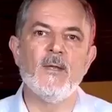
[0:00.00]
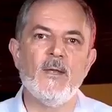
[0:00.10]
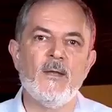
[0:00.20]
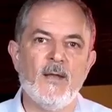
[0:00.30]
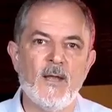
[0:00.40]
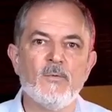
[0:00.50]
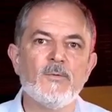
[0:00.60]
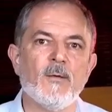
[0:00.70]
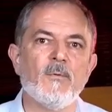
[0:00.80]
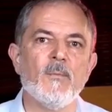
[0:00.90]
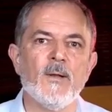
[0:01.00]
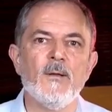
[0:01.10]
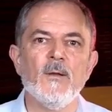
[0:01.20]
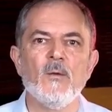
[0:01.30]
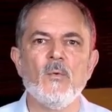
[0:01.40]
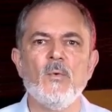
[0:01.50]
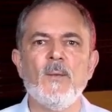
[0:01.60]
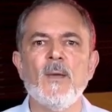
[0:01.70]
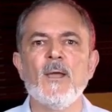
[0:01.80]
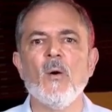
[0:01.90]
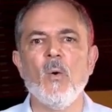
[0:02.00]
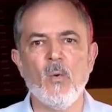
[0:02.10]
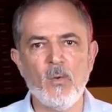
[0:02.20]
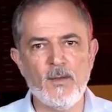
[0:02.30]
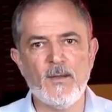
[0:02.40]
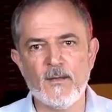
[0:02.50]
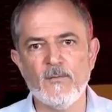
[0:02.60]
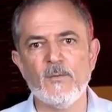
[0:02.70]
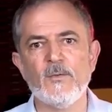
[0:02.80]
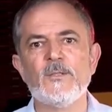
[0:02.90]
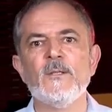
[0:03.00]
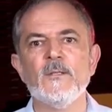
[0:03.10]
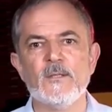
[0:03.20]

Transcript: In equal temperament, we make all the intervals